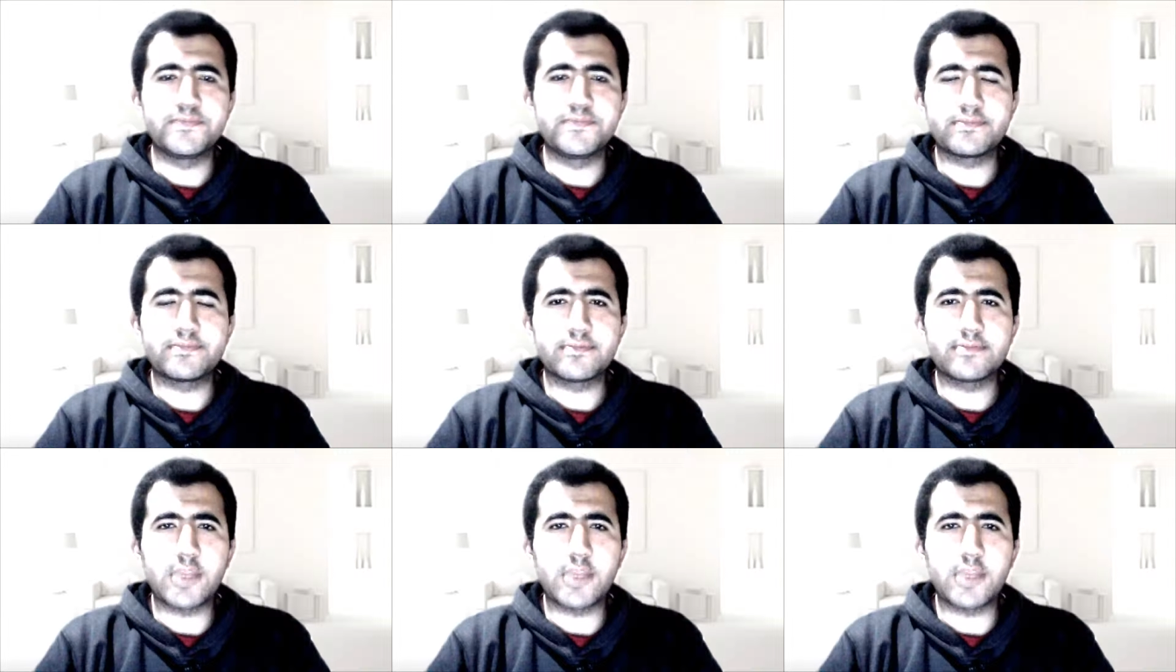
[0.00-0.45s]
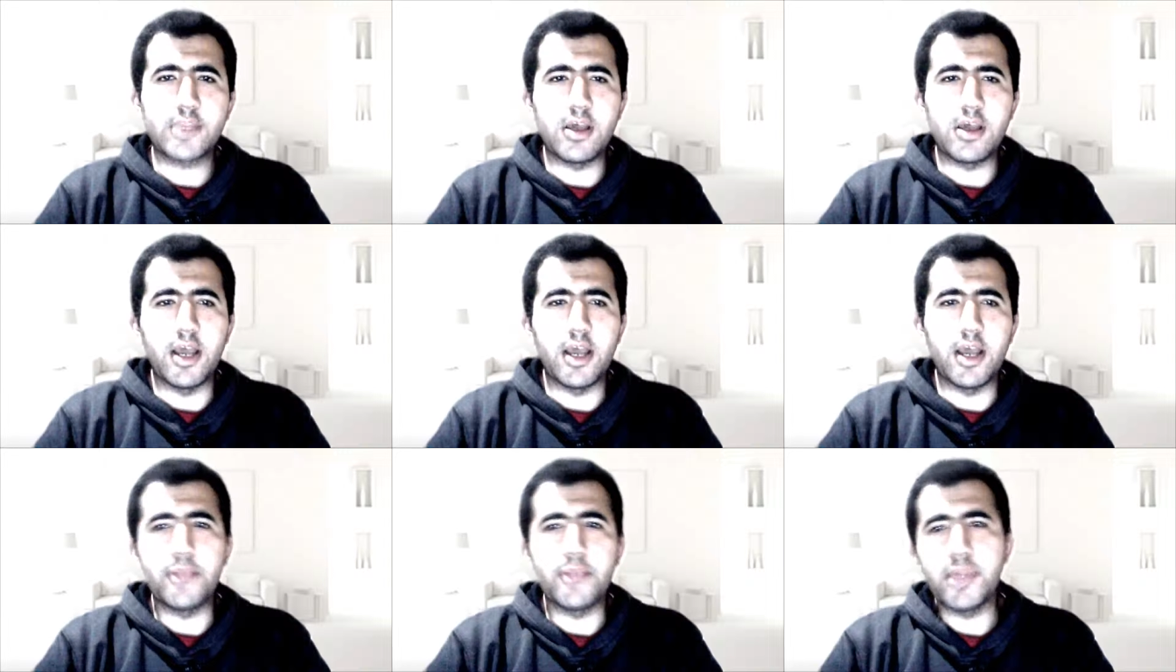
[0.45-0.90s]
I'd
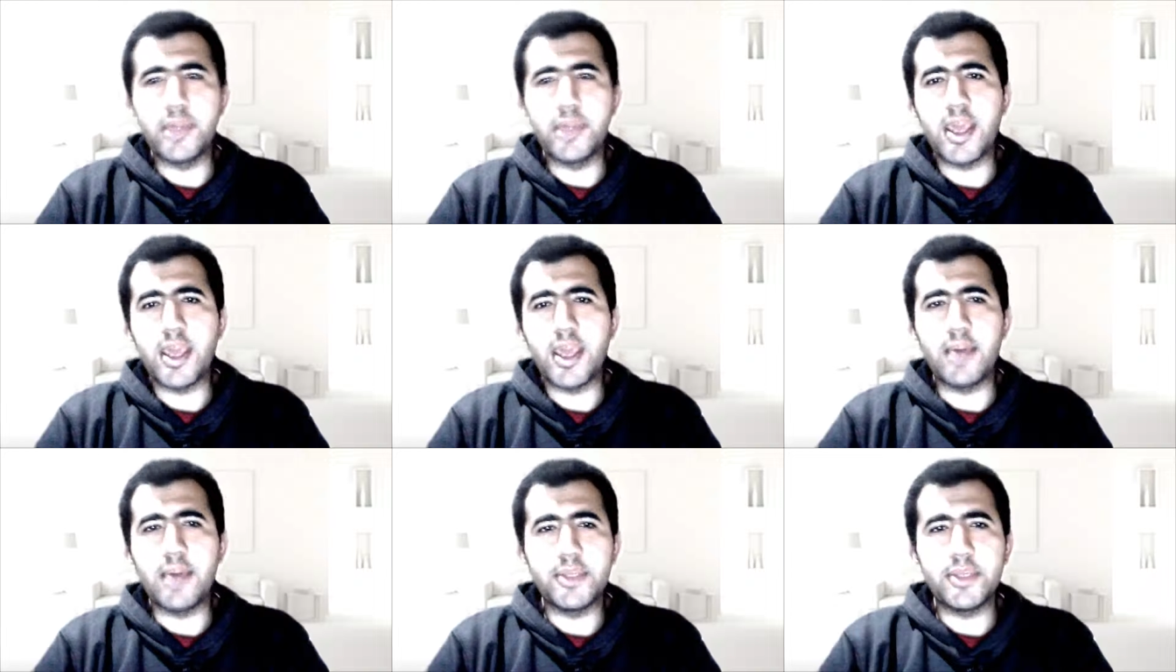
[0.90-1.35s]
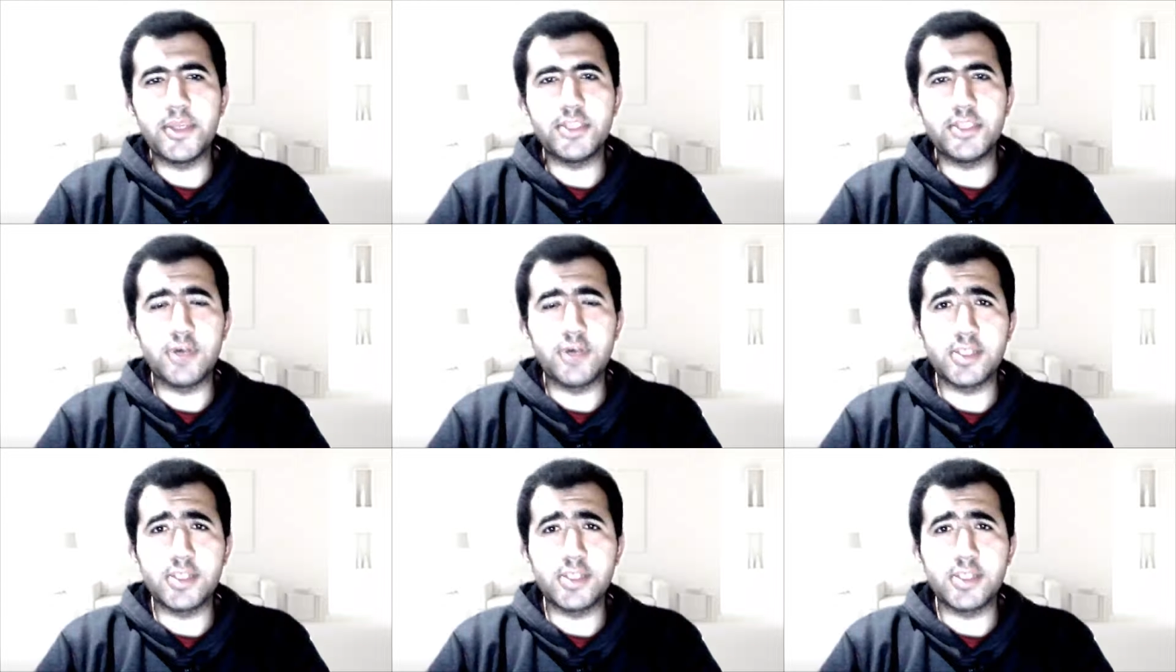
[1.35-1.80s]
be happy to
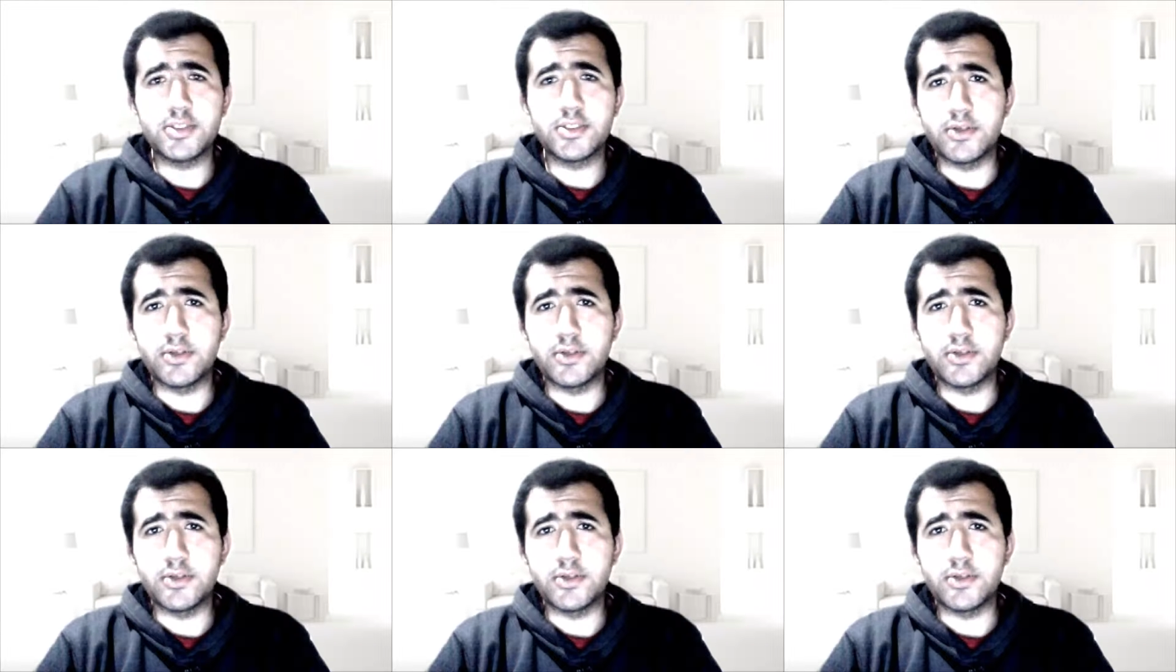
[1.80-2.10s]
answer them.